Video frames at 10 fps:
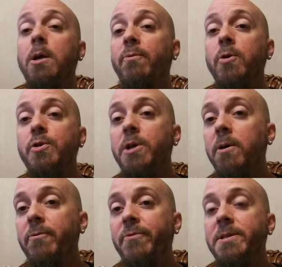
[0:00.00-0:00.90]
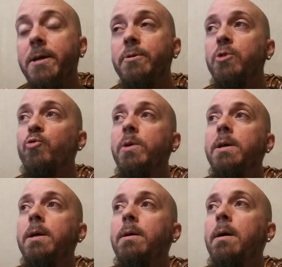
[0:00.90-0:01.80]
it out for yourself if it sounds
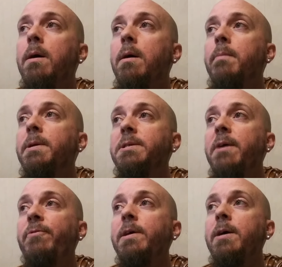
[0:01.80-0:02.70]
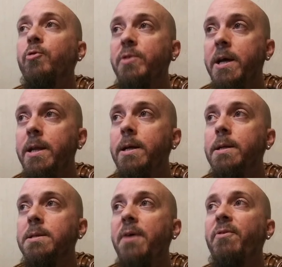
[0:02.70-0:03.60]
intriguing. It's definitely entertaining.
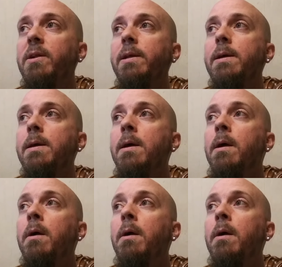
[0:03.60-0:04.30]
It's definitely...